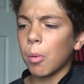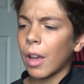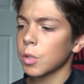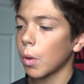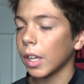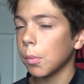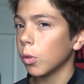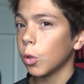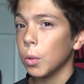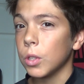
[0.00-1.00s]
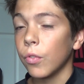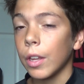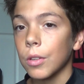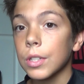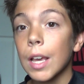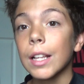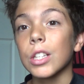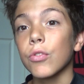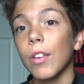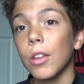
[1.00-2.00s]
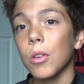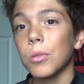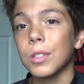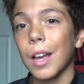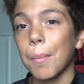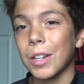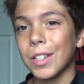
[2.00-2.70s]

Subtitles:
people ask why I keep on doing these videos. These videos got my